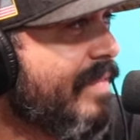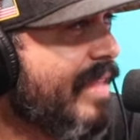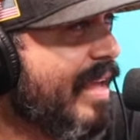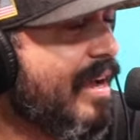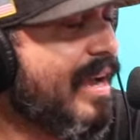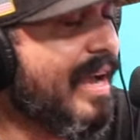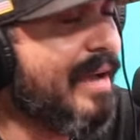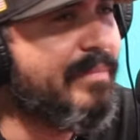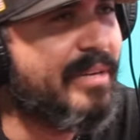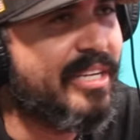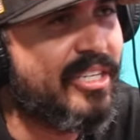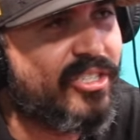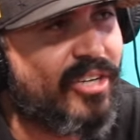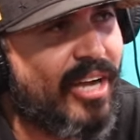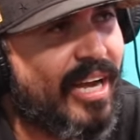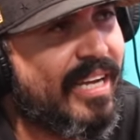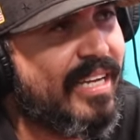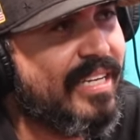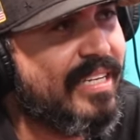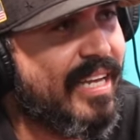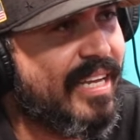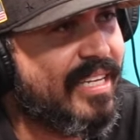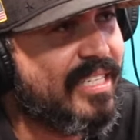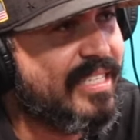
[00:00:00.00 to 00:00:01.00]
That, I mean,
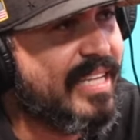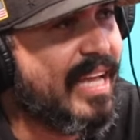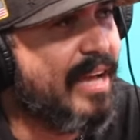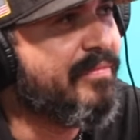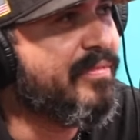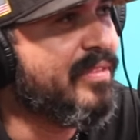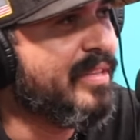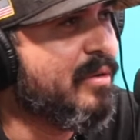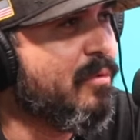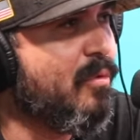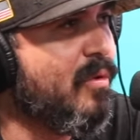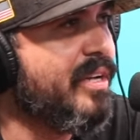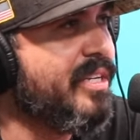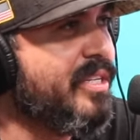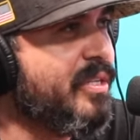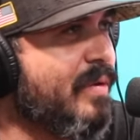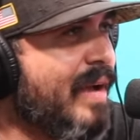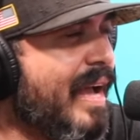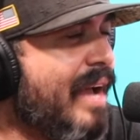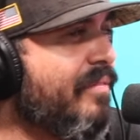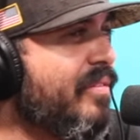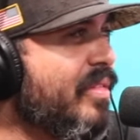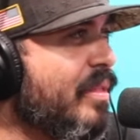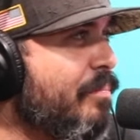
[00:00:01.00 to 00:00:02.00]
Training Day is definitely one you
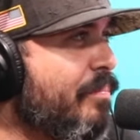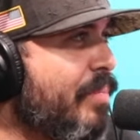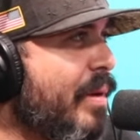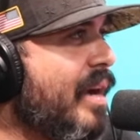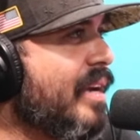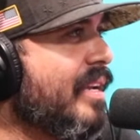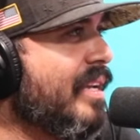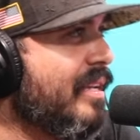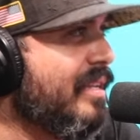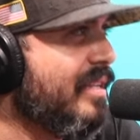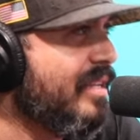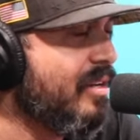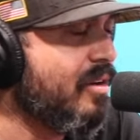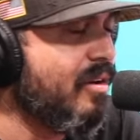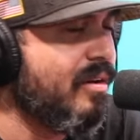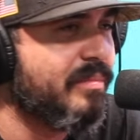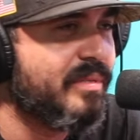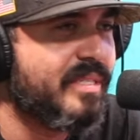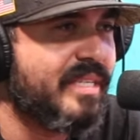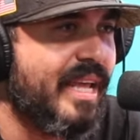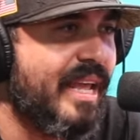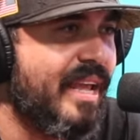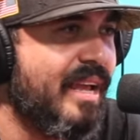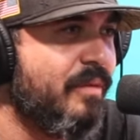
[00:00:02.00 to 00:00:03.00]
have in the bucket. You know what I'm
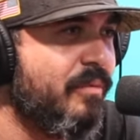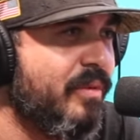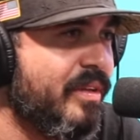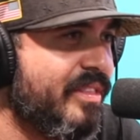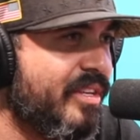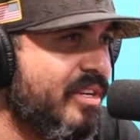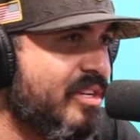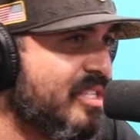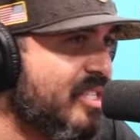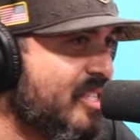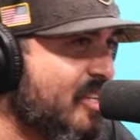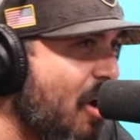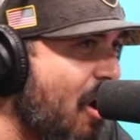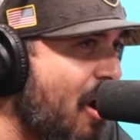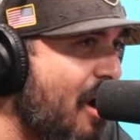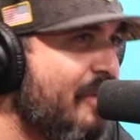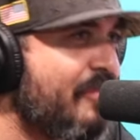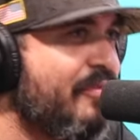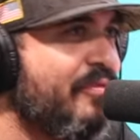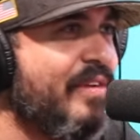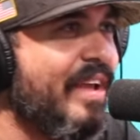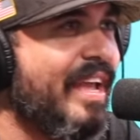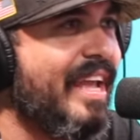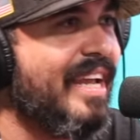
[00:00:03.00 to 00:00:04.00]
saying? With your
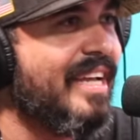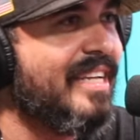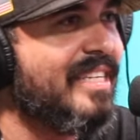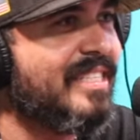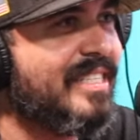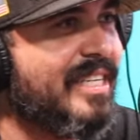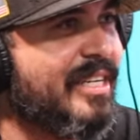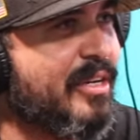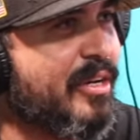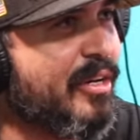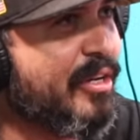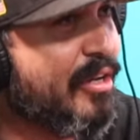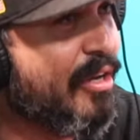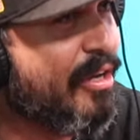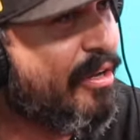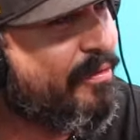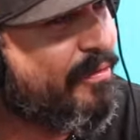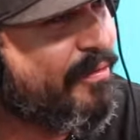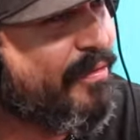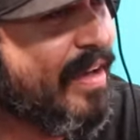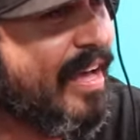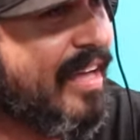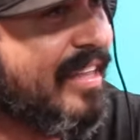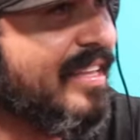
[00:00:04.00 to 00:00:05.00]
Scarface and your
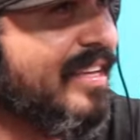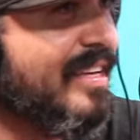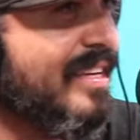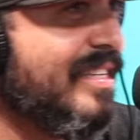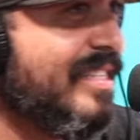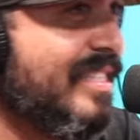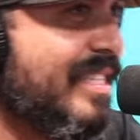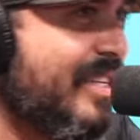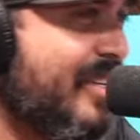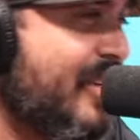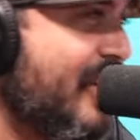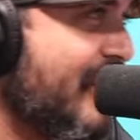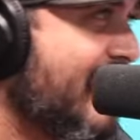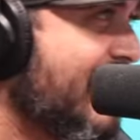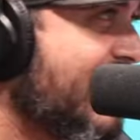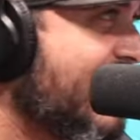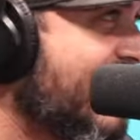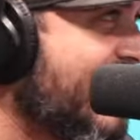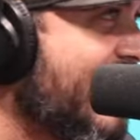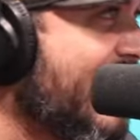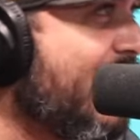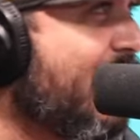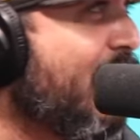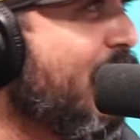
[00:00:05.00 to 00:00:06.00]
Goodfellas and your
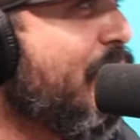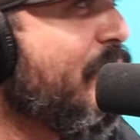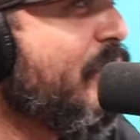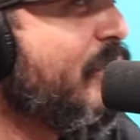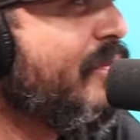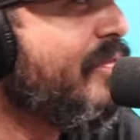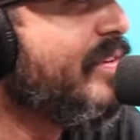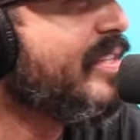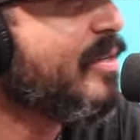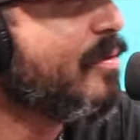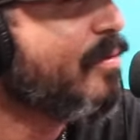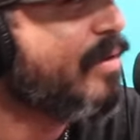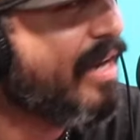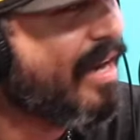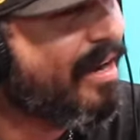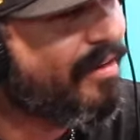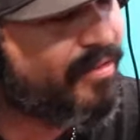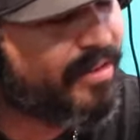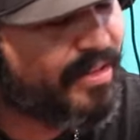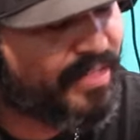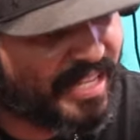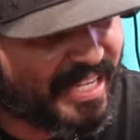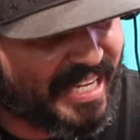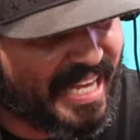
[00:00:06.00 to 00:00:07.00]
casino movies yeah. or
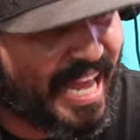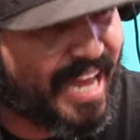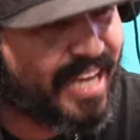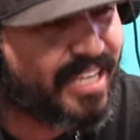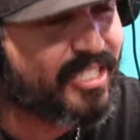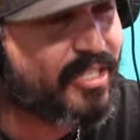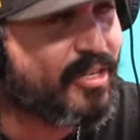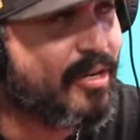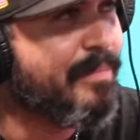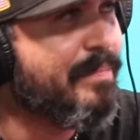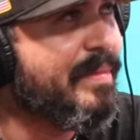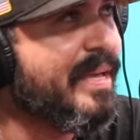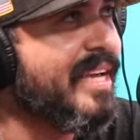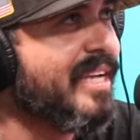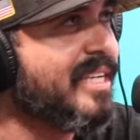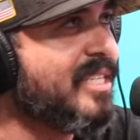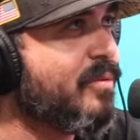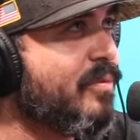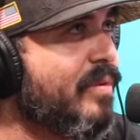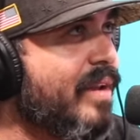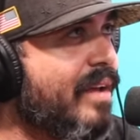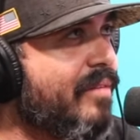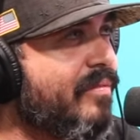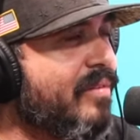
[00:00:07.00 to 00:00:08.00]
whatever, and the gangster mix,
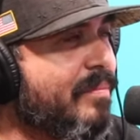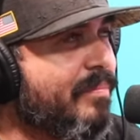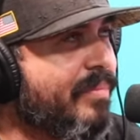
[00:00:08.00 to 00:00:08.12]
whatever.